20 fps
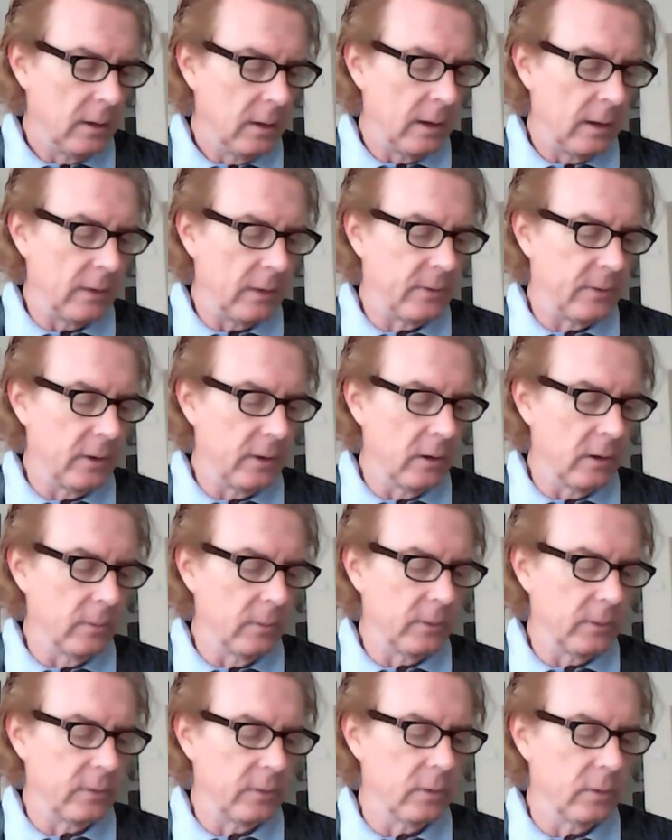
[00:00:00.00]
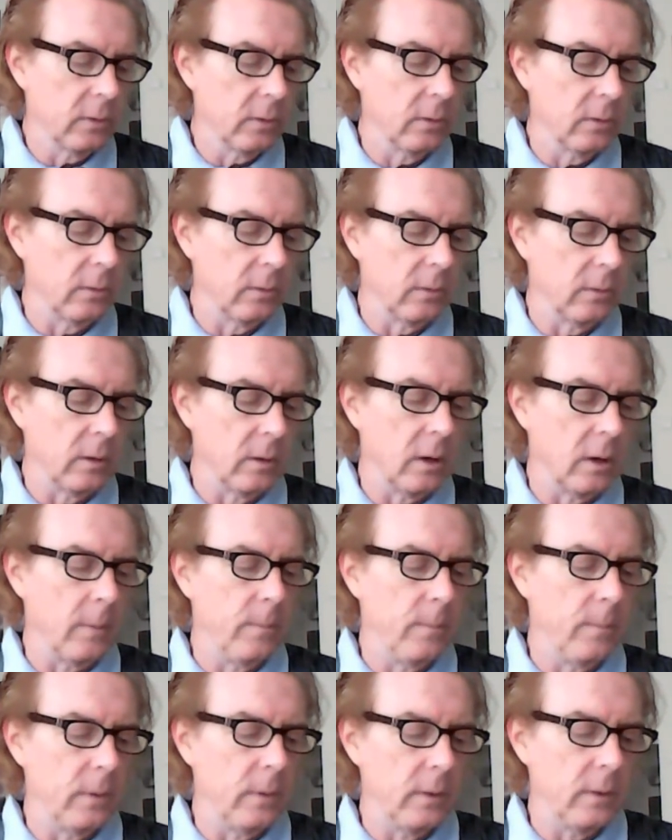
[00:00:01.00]
At their return,
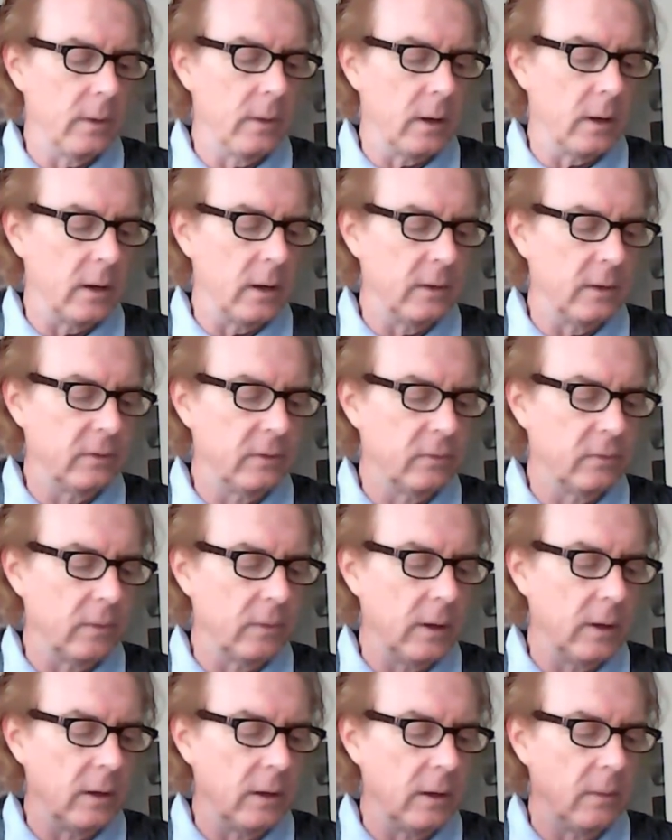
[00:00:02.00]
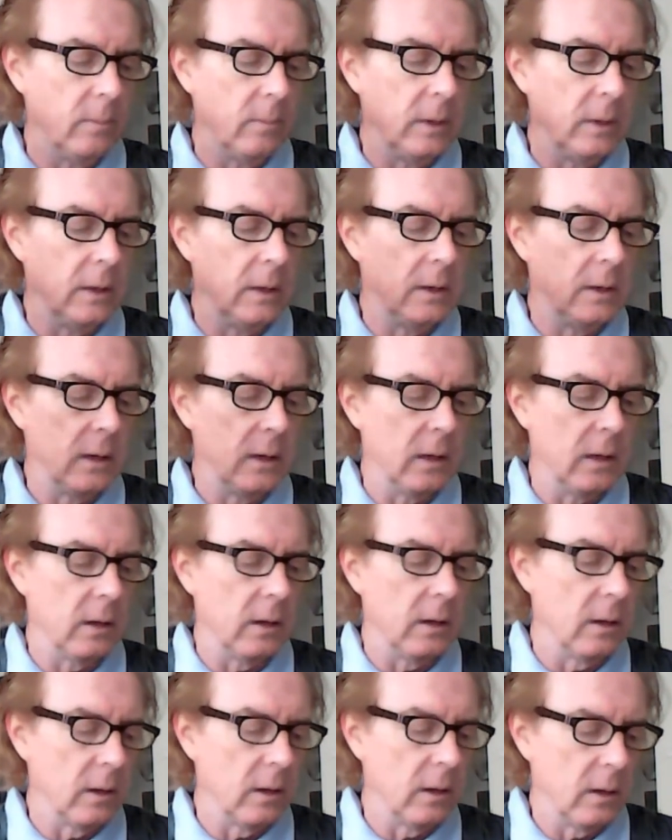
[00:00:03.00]
up the high strand,
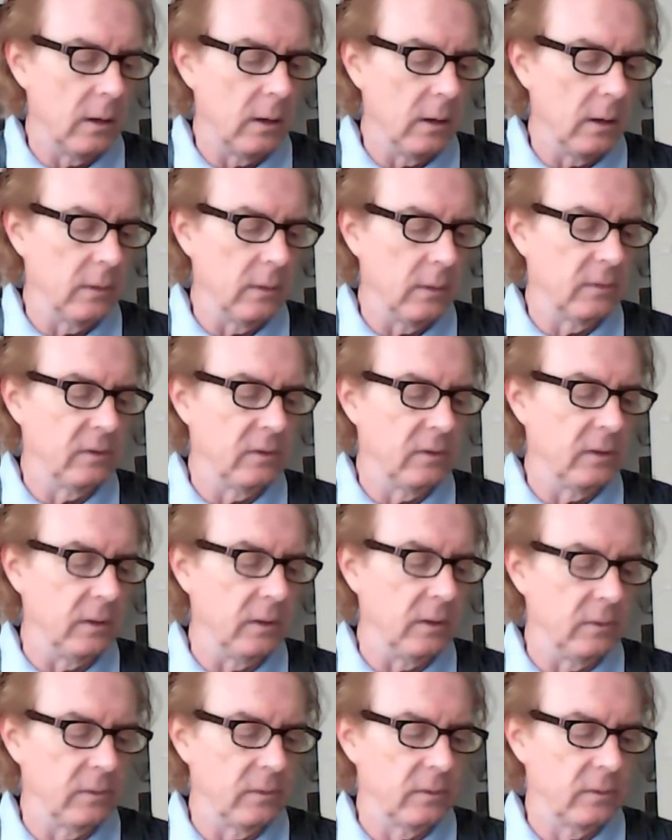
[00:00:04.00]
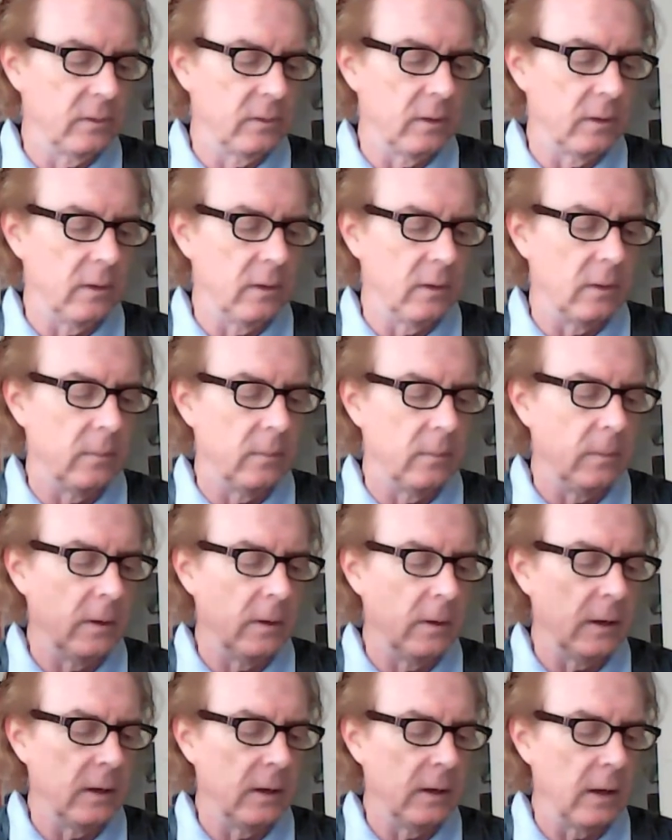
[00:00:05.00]
begin and cease, and then
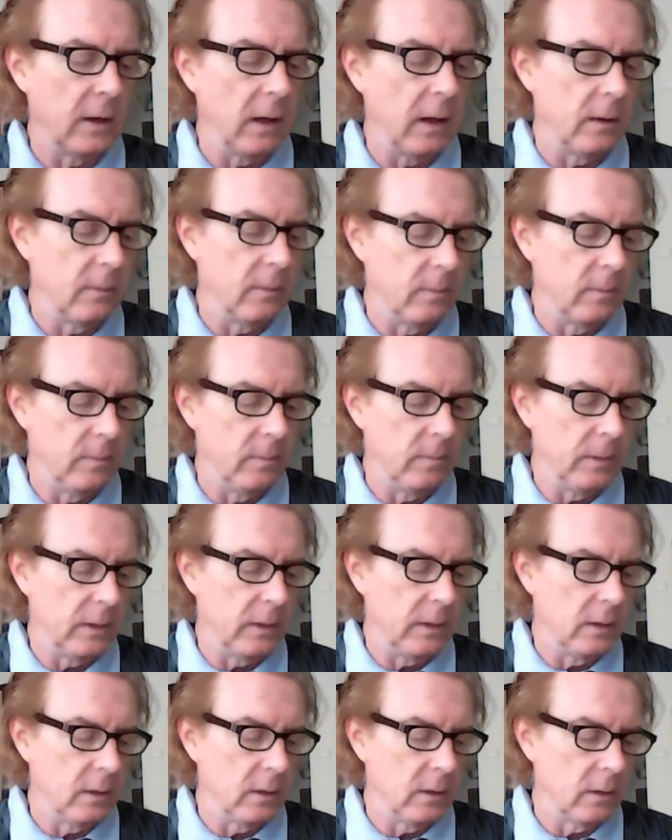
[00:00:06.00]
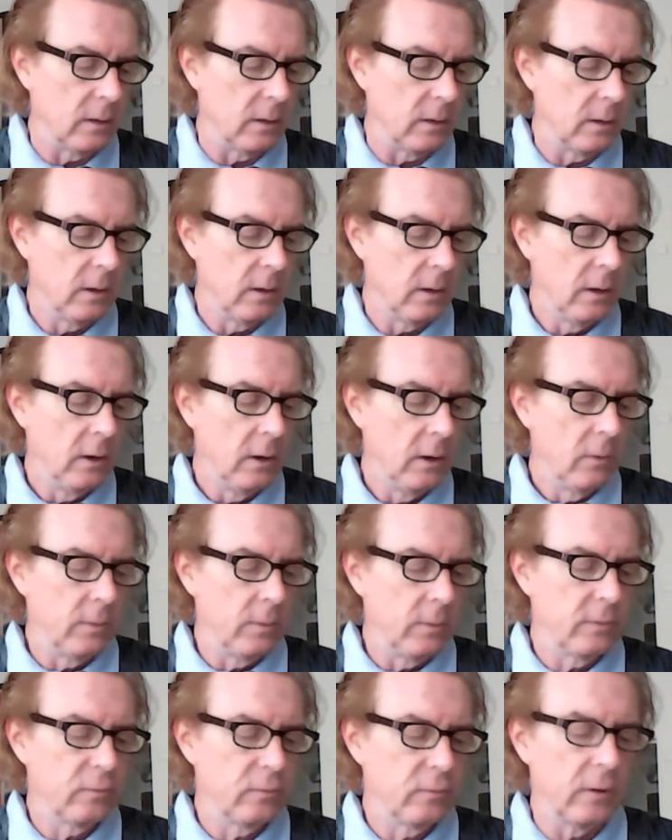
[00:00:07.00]
again begin,
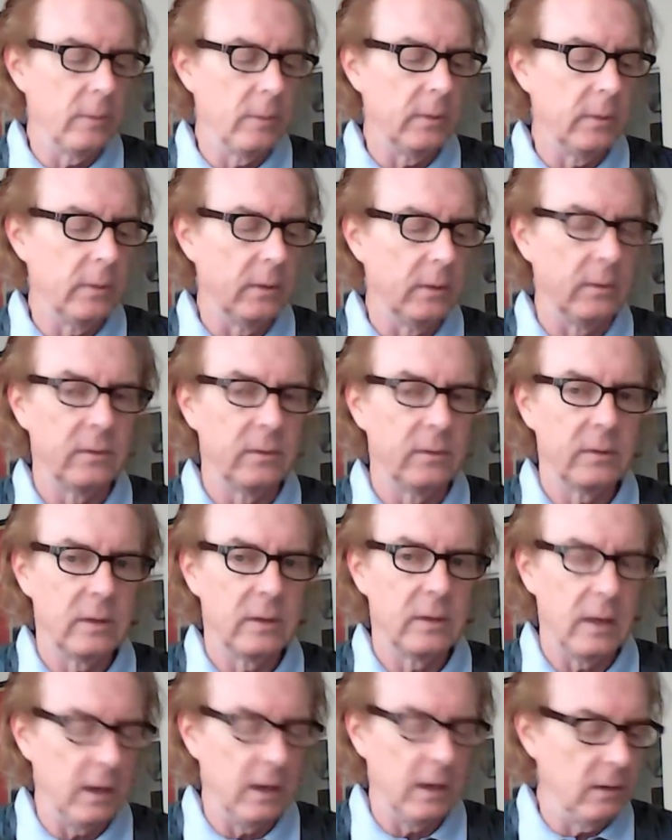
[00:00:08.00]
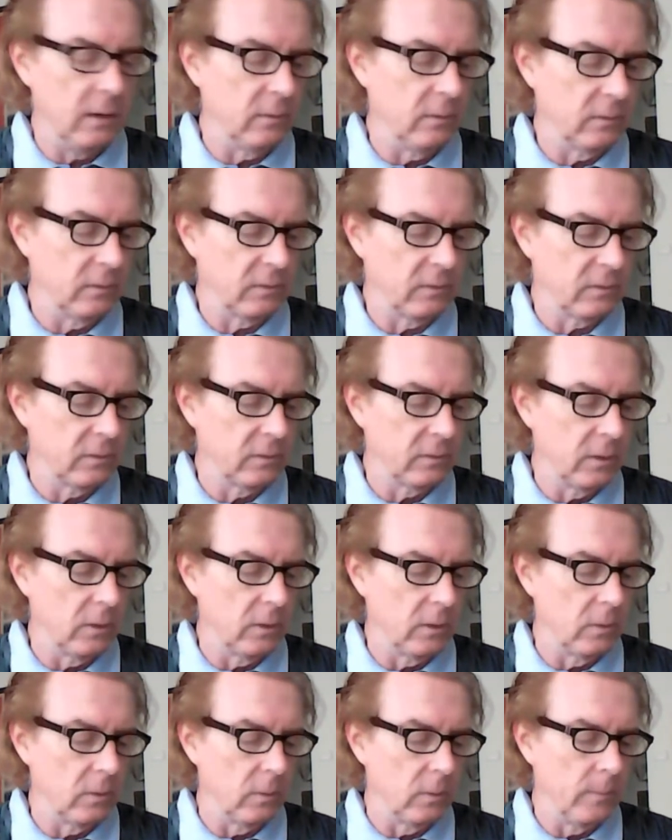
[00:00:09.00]
with tremulous cadence
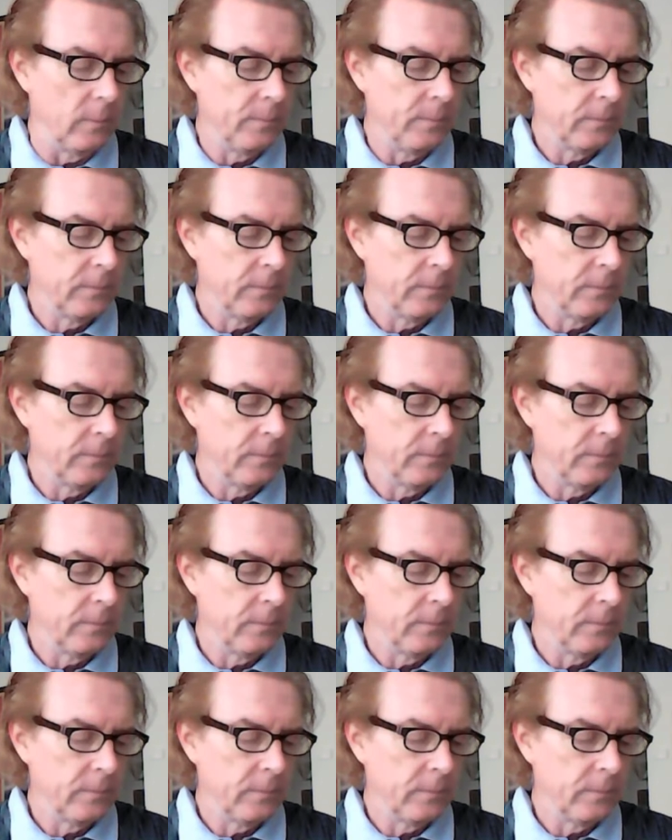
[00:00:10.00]
slow.